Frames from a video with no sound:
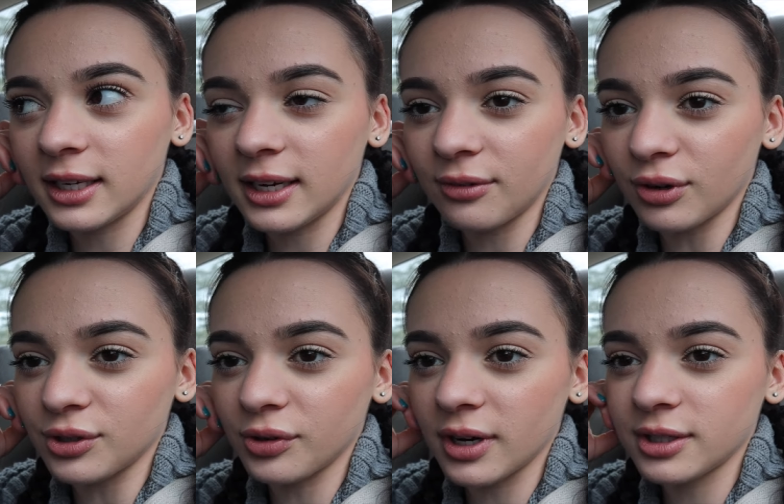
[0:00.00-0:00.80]
we didn't have
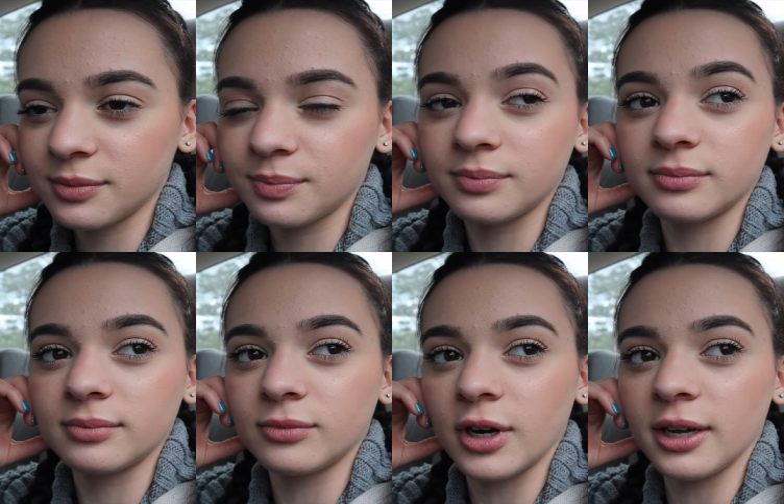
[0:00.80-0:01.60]
french fries.
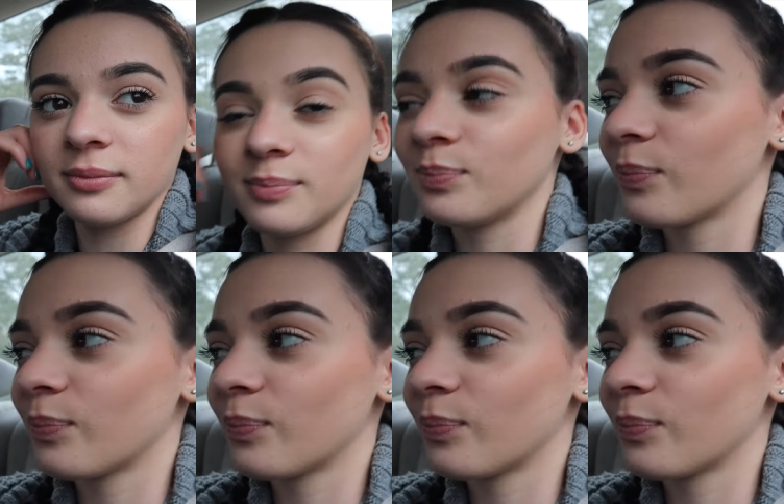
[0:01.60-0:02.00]
Ready? Huh?